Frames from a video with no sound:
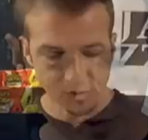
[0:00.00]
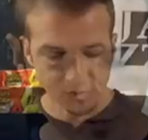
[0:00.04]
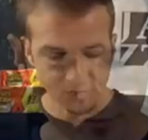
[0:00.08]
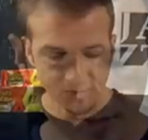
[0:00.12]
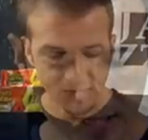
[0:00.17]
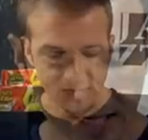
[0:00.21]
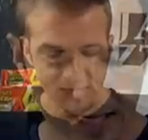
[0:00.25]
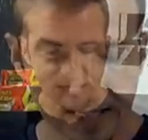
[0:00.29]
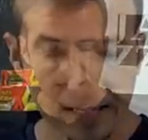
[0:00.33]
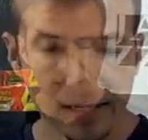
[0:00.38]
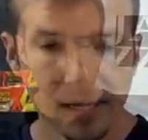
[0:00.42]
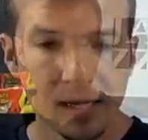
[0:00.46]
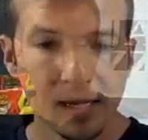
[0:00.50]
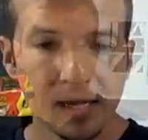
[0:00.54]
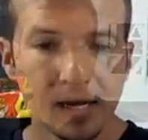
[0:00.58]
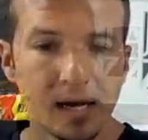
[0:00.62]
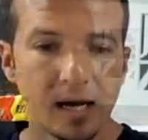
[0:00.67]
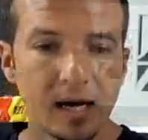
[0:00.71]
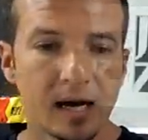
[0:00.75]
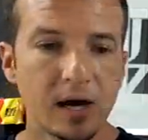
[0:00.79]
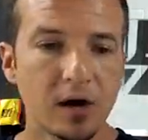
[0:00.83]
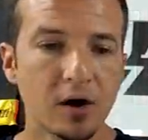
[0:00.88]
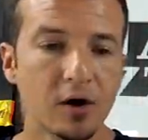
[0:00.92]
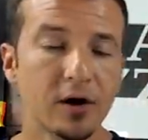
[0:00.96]
got
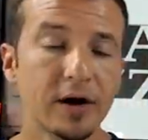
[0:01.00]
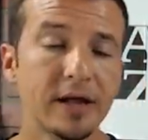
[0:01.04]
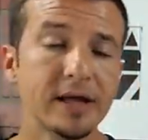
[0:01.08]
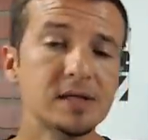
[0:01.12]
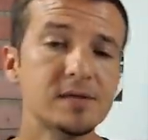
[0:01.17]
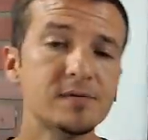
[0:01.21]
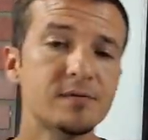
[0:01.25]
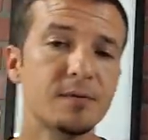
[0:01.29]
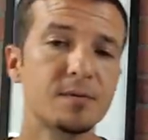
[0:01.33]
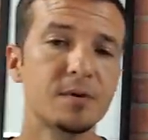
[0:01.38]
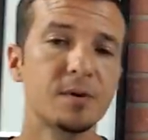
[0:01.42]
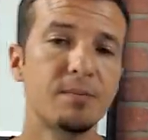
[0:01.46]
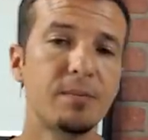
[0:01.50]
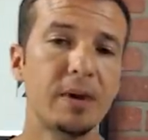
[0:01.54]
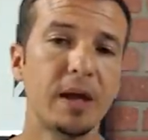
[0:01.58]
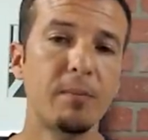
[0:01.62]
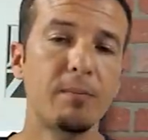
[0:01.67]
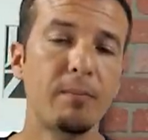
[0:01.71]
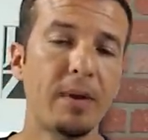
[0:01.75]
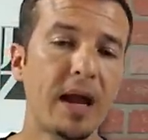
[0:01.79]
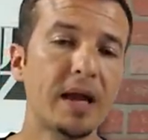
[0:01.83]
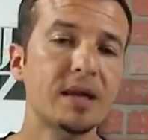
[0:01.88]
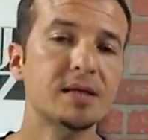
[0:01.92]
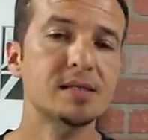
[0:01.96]
earnings from the big
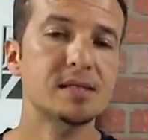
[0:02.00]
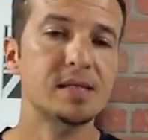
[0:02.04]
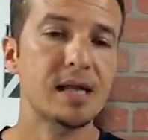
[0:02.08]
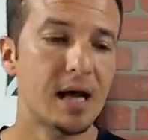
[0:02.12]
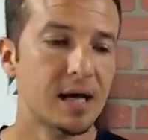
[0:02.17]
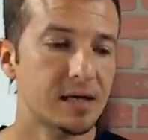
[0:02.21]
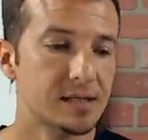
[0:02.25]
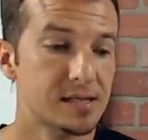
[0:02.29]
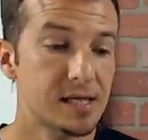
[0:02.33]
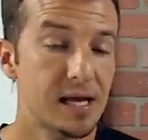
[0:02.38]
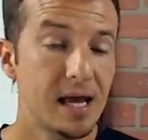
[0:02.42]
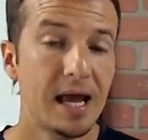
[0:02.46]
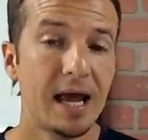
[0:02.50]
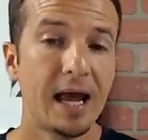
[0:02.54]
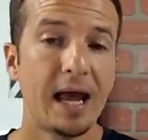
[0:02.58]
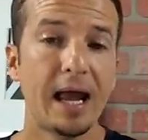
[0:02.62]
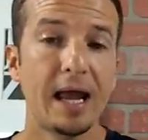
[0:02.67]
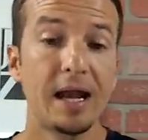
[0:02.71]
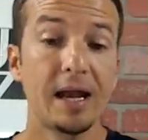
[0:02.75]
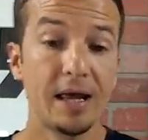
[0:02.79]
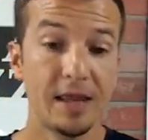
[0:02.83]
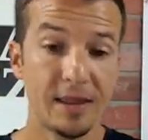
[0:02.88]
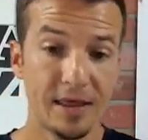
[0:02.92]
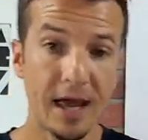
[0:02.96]
bank stocks, and
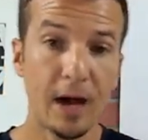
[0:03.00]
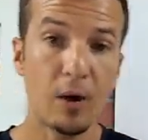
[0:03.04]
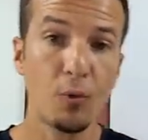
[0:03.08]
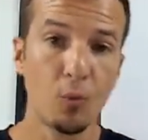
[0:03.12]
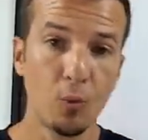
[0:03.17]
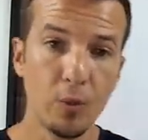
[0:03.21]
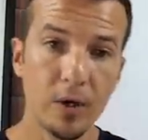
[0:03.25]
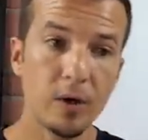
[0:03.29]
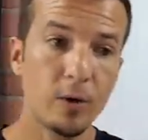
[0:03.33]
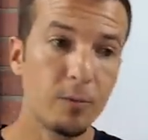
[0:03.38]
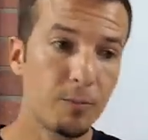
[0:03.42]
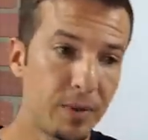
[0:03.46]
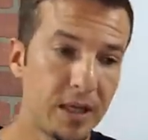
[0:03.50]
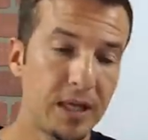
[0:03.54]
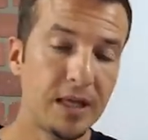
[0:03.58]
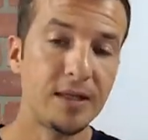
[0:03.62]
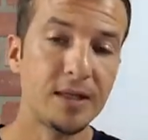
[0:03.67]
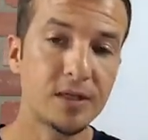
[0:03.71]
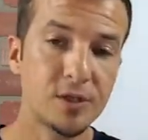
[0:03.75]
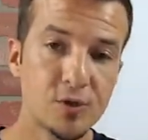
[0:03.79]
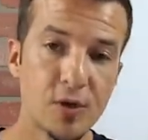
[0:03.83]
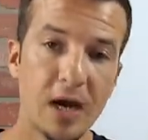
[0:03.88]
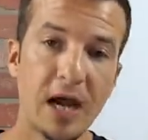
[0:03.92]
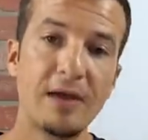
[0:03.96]
that will be the
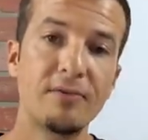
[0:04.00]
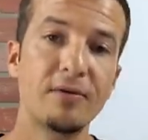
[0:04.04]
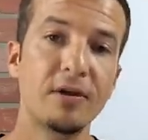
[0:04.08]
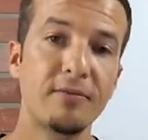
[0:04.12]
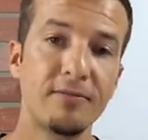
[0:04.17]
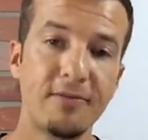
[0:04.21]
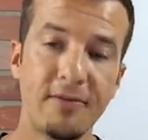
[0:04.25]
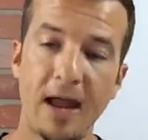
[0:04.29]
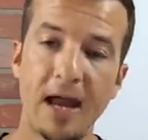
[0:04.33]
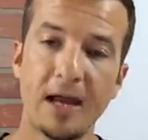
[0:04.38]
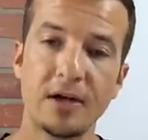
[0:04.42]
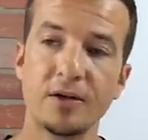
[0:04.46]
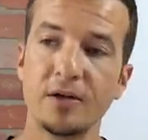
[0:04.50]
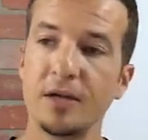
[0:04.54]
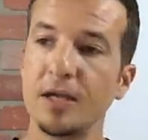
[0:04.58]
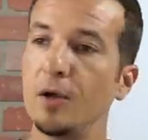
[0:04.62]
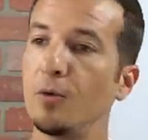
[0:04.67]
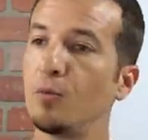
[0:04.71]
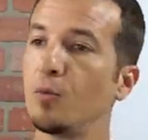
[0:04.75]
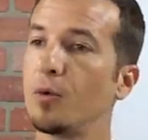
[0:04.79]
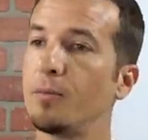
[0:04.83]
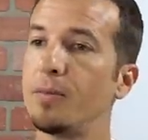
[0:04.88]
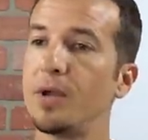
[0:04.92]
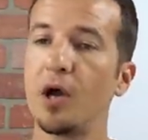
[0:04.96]
driving factor. It
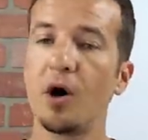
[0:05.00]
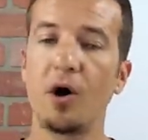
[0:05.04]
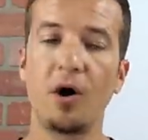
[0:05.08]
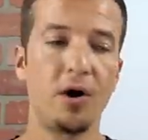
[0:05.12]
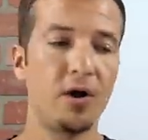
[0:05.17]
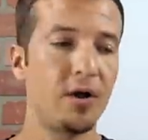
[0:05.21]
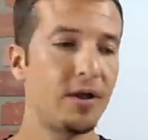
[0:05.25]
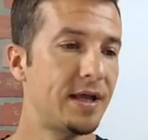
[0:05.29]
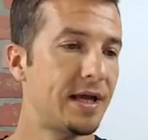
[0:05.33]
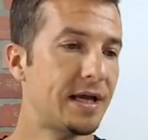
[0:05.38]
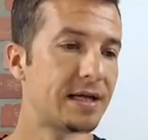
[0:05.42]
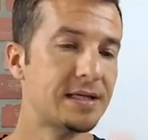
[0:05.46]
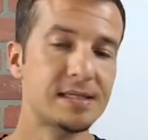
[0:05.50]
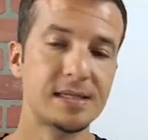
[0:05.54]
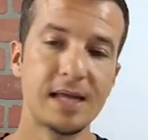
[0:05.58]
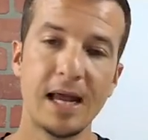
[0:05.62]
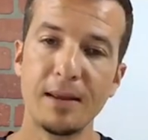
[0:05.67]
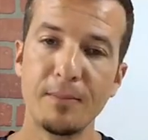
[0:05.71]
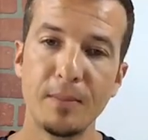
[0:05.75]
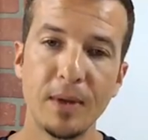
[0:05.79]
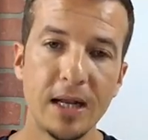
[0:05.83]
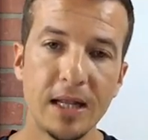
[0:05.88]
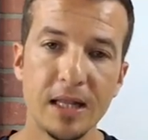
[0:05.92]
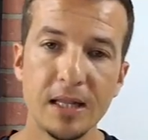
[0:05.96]
will be all the
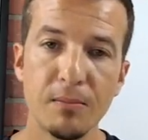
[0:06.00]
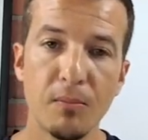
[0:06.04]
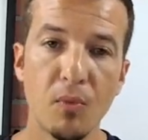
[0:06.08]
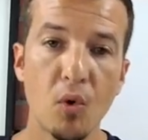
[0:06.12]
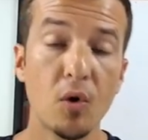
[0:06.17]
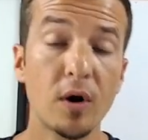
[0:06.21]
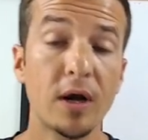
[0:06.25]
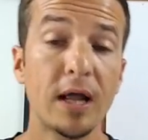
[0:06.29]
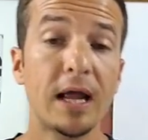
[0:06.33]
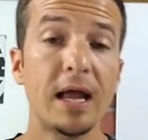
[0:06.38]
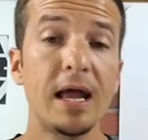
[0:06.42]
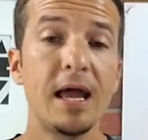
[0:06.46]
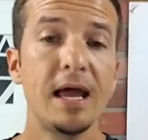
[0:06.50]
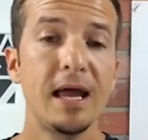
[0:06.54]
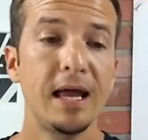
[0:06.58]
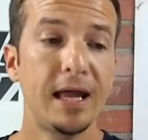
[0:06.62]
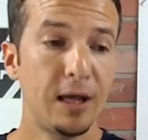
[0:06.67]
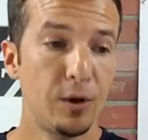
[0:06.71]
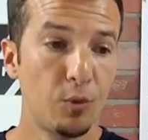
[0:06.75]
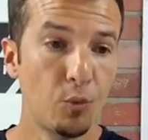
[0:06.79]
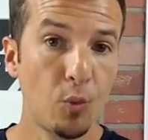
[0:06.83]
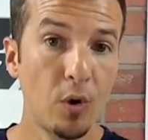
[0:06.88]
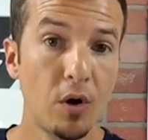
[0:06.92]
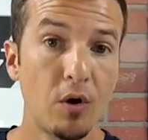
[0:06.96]
excitement in the morning.
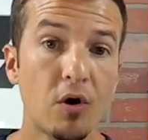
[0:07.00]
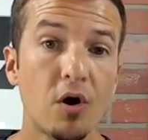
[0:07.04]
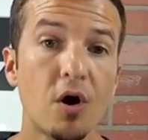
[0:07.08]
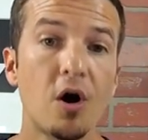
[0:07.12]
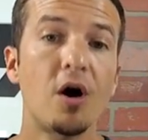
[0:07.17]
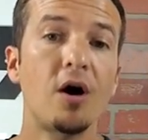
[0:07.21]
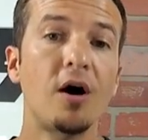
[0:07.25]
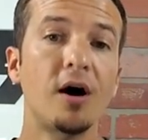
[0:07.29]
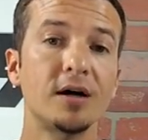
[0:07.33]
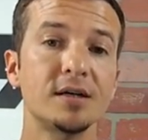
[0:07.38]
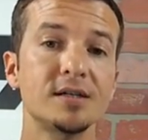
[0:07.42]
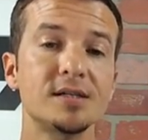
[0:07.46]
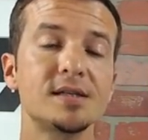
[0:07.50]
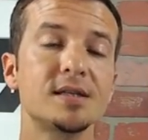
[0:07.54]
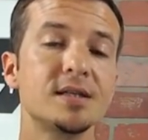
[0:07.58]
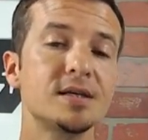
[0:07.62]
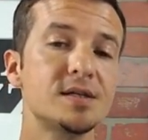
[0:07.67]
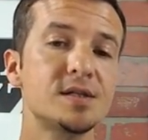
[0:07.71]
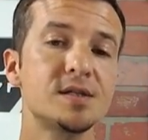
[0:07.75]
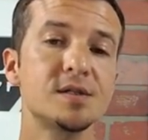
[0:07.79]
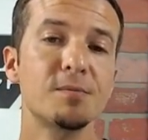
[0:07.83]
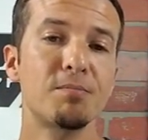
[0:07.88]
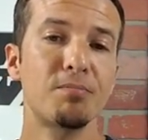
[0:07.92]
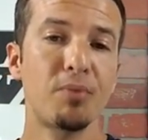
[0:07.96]
It will cause the
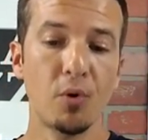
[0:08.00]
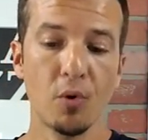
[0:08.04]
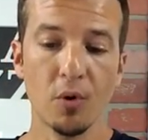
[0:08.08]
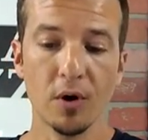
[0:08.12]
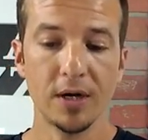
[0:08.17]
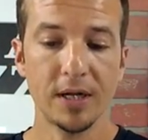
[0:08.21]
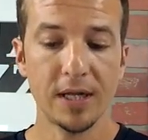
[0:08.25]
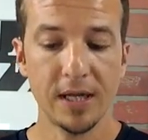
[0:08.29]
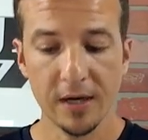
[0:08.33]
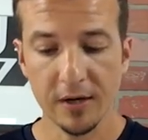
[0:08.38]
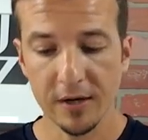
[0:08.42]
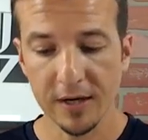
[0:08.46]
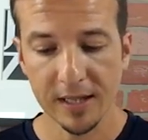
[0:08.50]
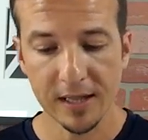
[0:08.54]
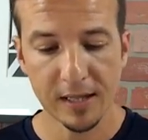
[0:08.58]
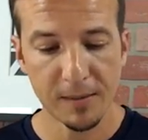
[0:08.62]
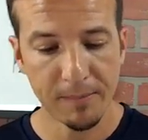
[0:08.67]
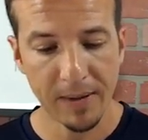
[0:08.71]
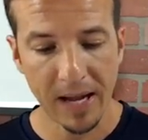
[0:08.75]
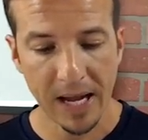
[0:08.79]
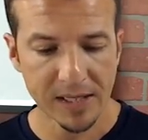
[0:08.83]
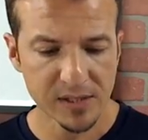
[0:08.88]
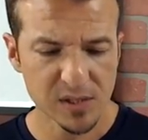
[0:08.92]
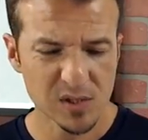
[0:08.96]
support here in the
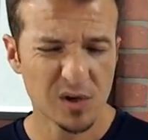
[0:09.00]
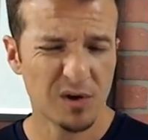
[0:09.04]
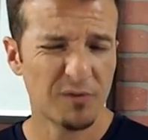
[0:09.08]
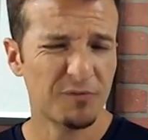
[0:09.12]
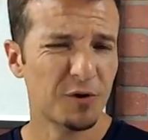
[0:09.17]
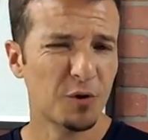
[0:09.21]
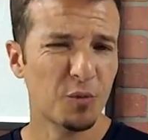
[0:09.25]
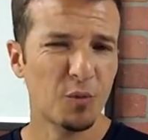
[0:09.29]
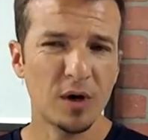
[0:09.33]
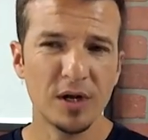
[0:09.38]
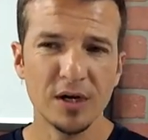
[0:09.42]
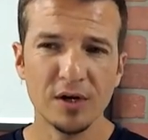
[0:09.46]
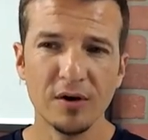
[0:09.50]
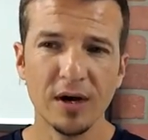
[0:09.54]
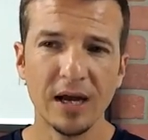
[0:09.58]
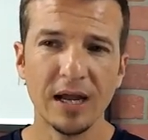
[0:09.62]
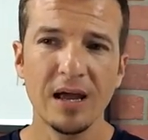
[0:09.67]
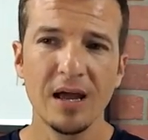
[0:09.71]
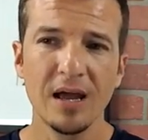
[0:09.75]
bank. So if you're wondering,